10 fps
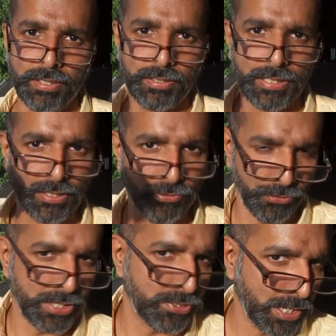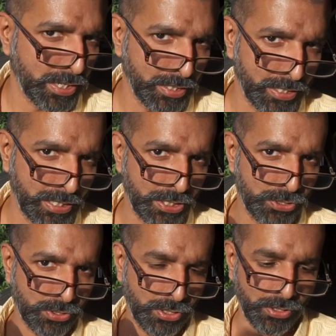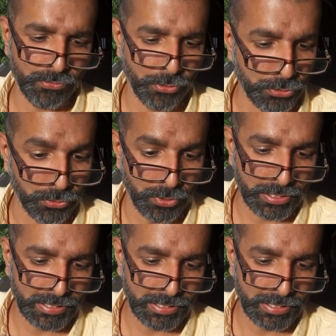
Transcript: then the Freestyle is for you.